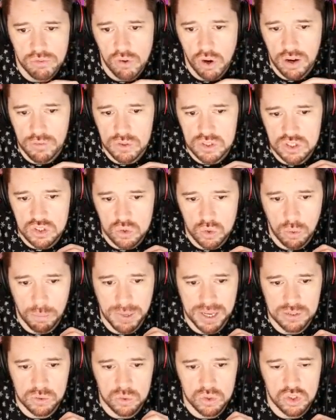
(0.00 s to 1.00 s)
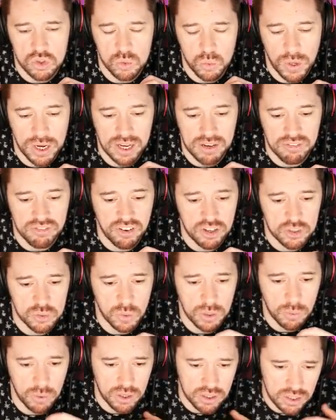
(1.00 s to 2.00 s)
rivals and squad battles as well in FUT
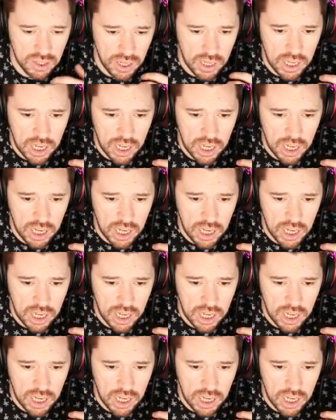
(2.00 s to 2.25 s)
21.